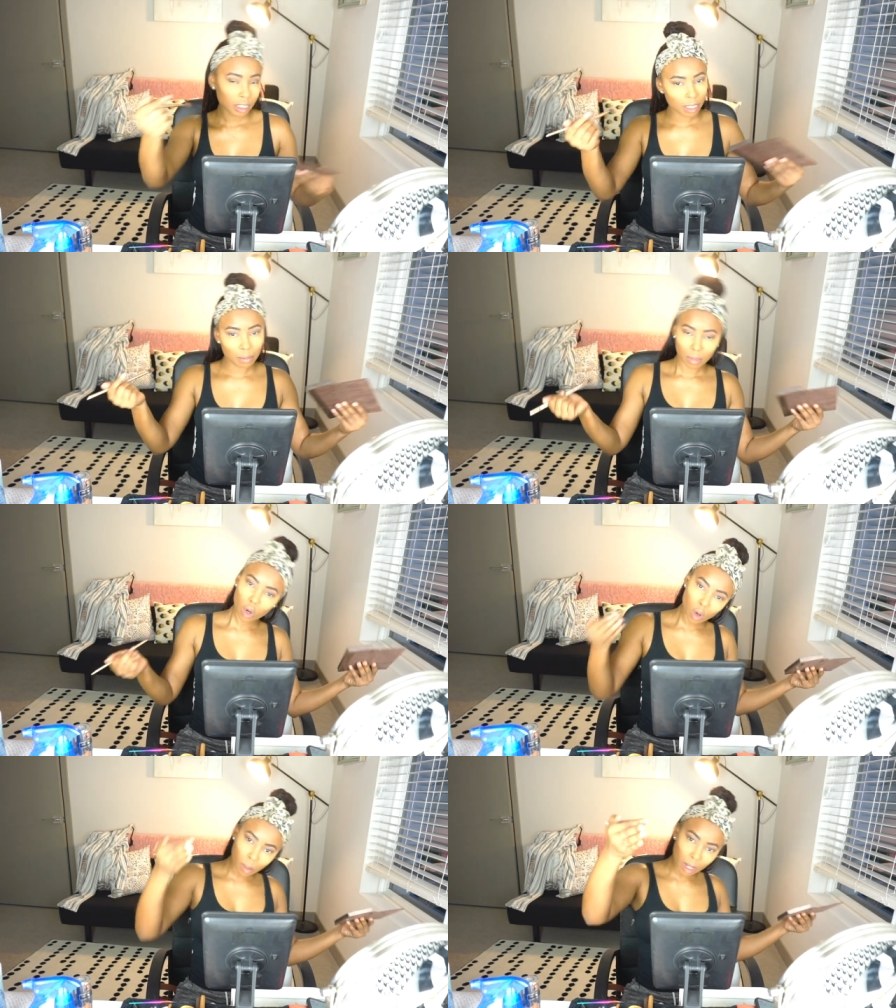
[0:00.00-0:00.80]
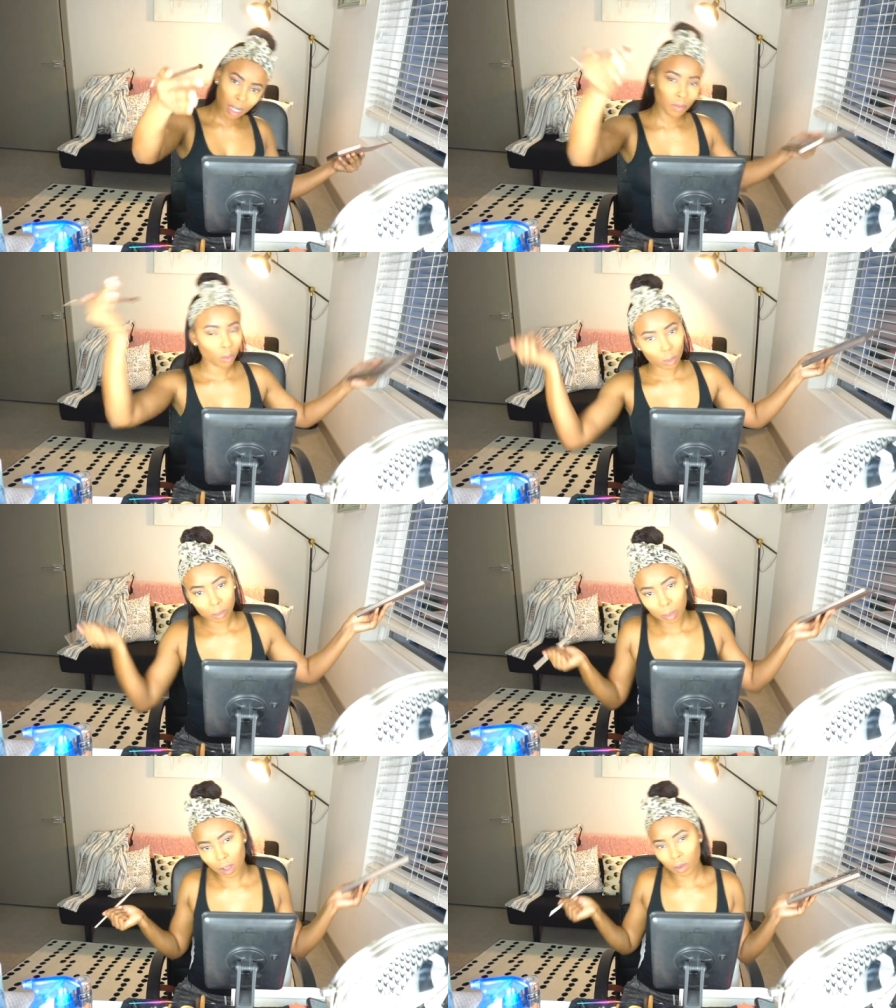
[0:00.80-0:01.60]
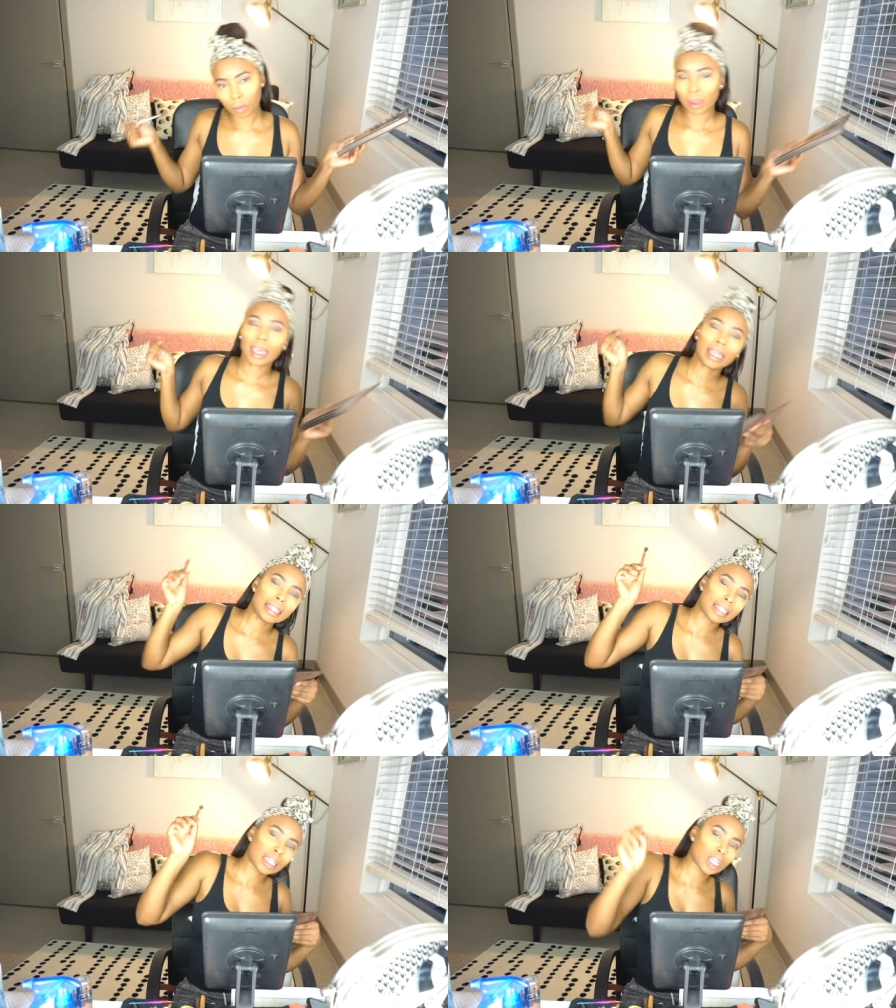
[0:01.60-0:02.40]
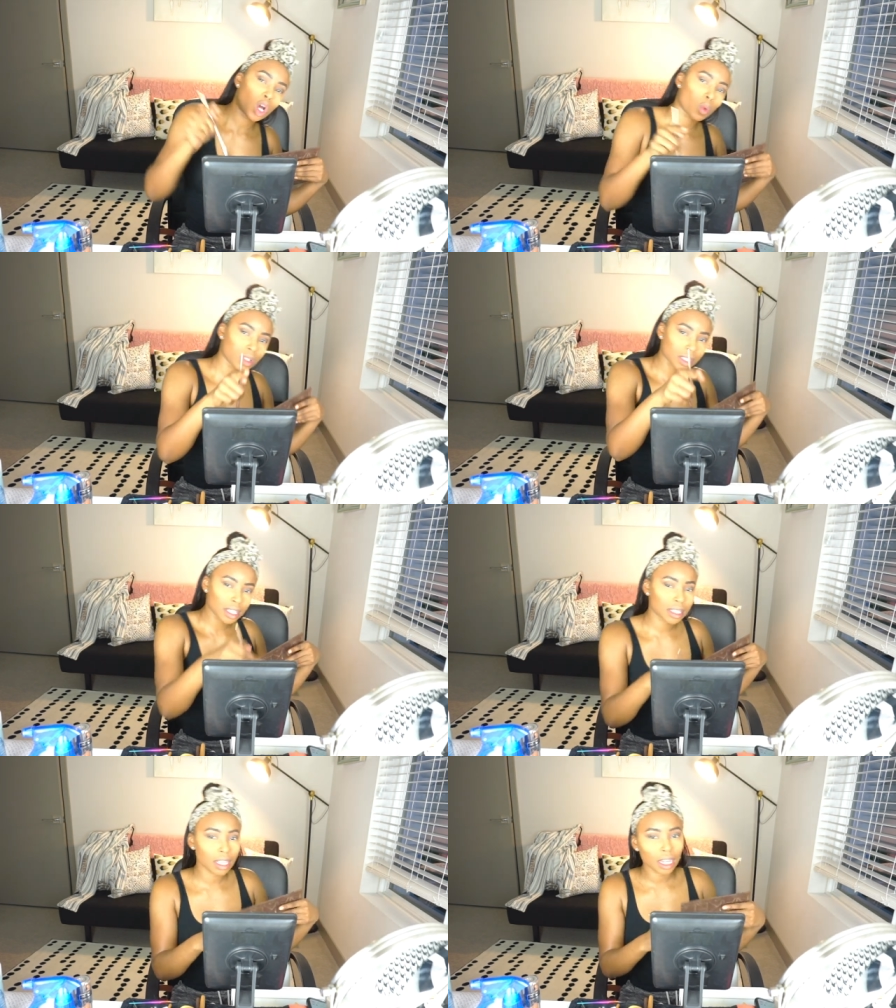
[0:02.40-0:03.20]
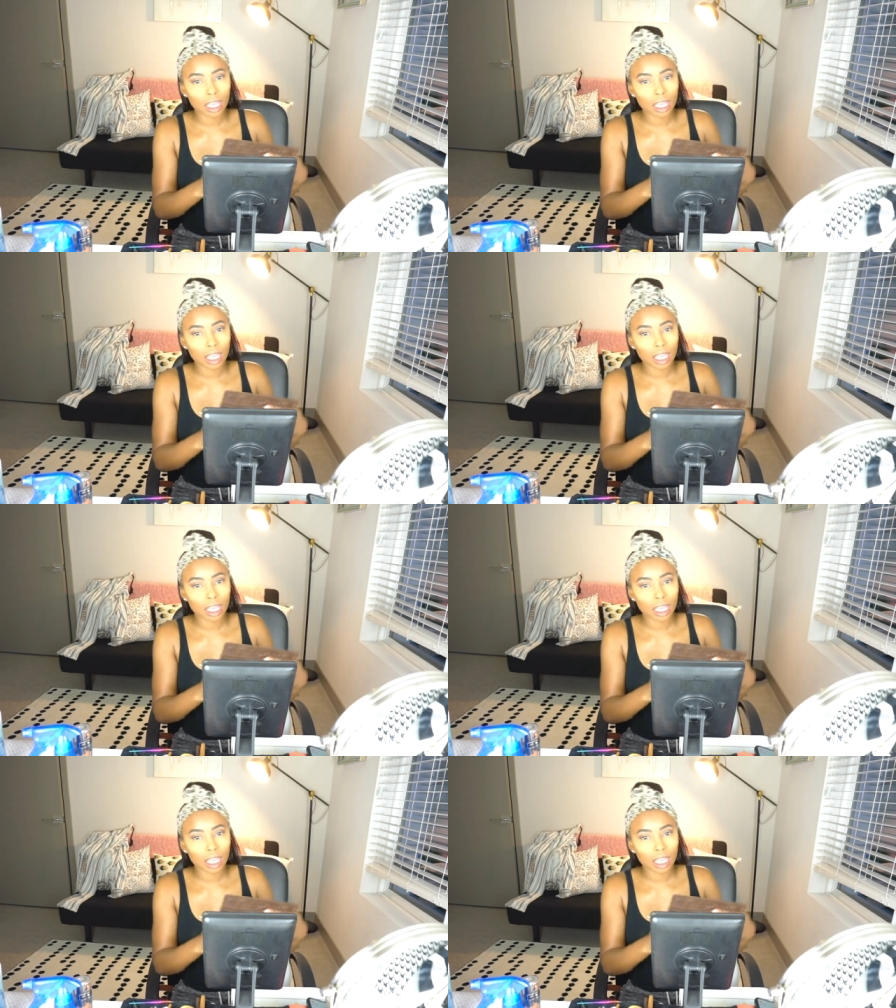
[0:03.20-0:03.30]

sit low my Play the